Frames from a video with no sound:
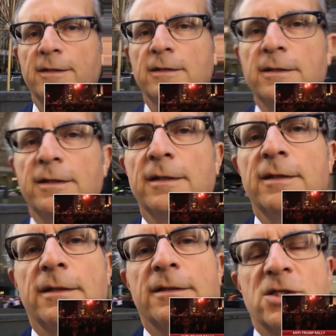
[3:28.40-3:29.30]
the
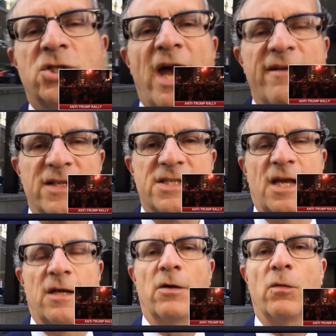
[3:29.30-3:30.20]
Javits
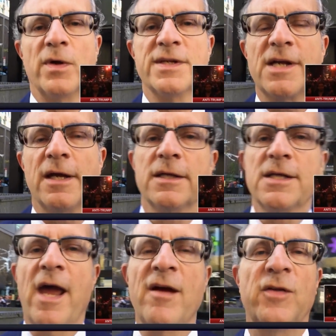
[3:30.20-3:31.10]
Center was
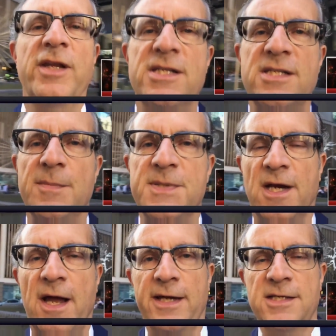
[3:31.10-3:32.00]
heavily
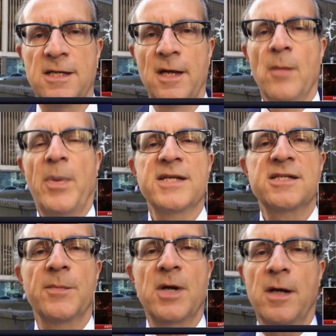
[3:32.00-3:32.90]
subsidized by
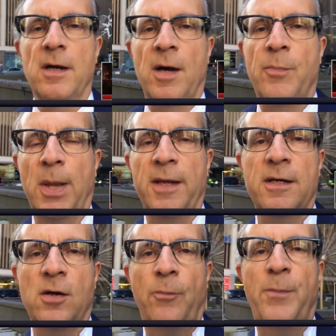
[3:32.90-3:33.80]
some
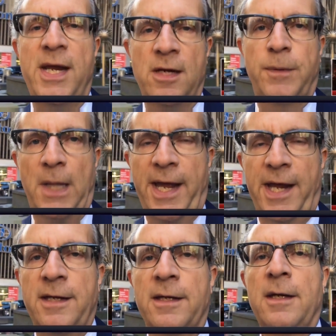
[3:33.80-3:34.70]
political
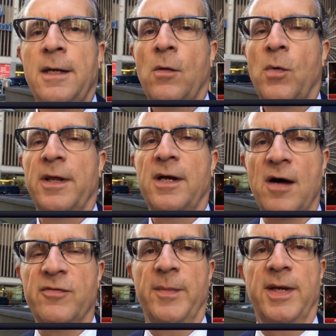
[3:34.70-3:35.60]
pay-to-play, where the
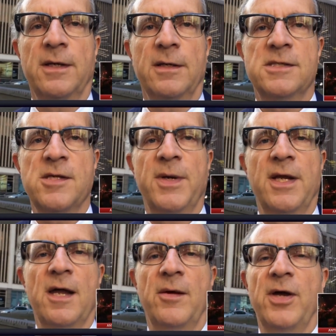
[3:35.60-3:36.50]
government,
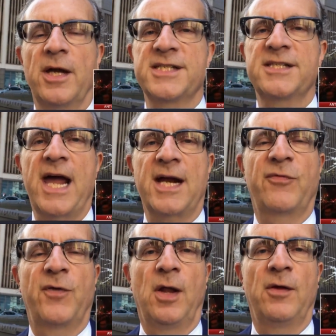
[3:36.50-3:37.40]
somebody got a stack
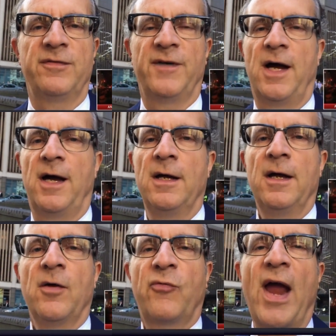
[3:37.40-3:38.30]
full of
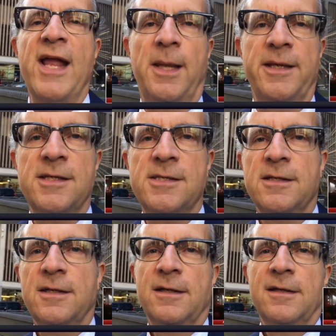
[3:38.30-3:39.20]

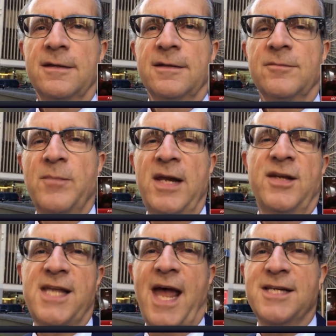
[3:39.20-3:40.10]
Franklins,
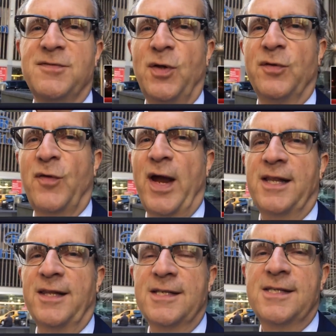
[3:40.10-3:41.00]
many stacks full of
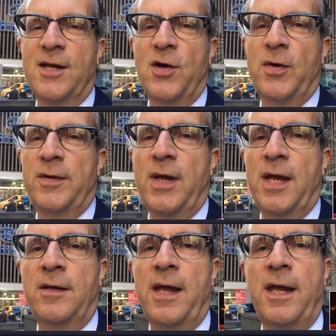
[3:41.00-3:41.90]
Franklins, to go
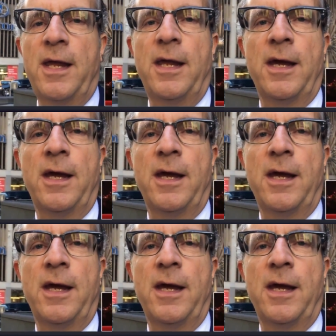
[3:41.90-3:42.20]
and